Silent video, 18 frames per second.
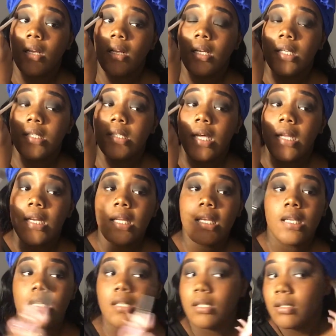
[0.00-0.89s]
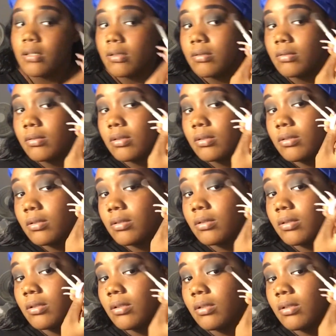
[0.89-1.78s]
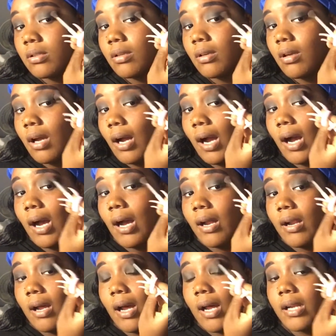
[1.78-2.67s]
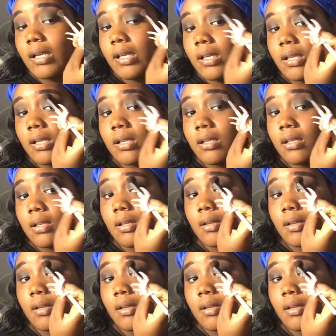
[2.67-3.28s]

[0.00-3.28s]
because I need it. I need it.